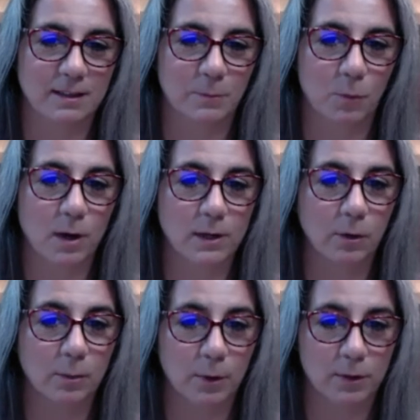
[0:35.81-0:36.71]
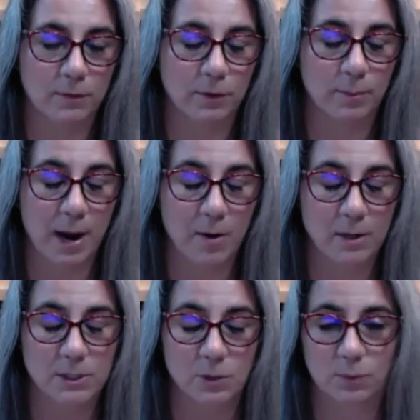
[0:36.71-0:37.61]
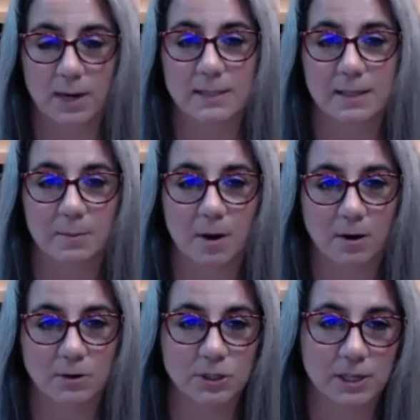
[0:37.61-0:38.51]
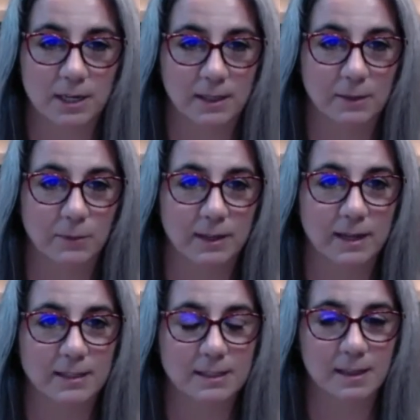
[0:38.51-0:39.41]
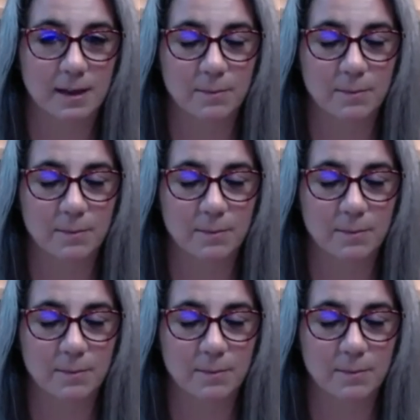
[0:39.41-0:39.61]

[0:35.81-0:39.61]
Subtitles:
one or both of their parents who raised them aren't genetically related to them.